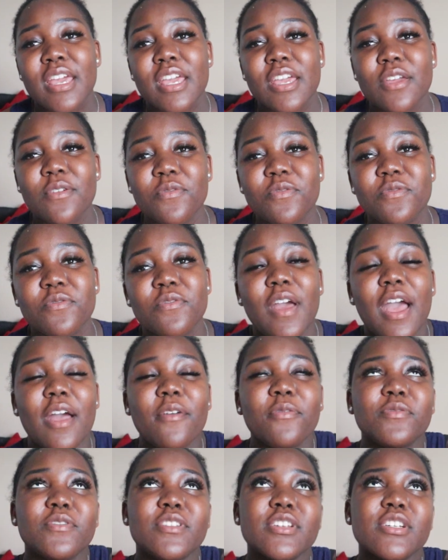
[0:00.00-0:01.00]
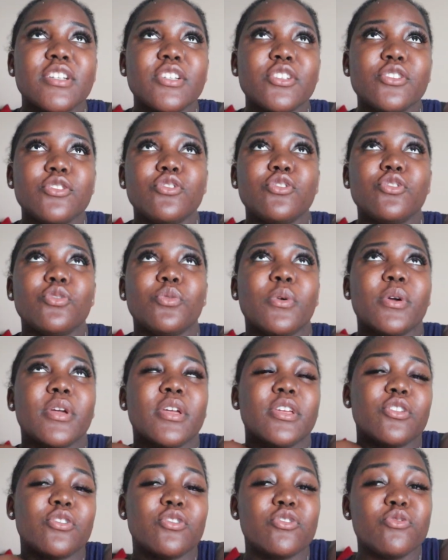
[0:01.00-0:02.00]
If after you do
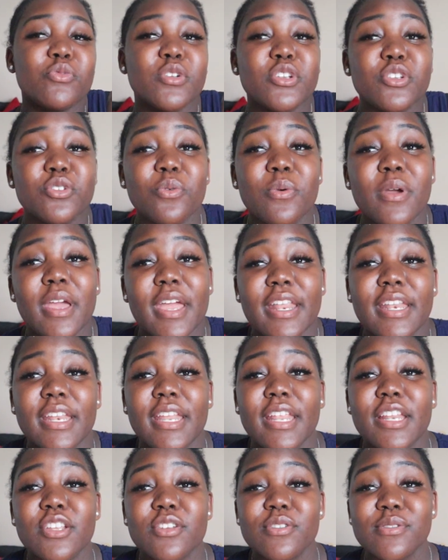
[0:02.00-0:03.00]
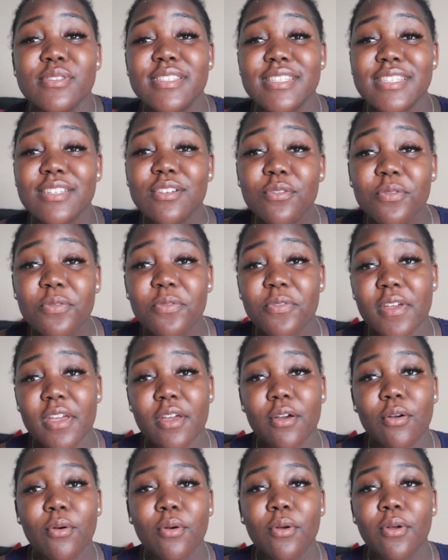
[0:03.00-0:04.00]
it, you redo it, and then you still
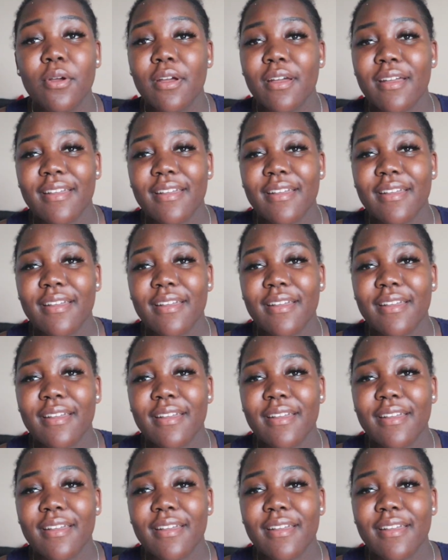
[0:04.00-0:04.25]
fail,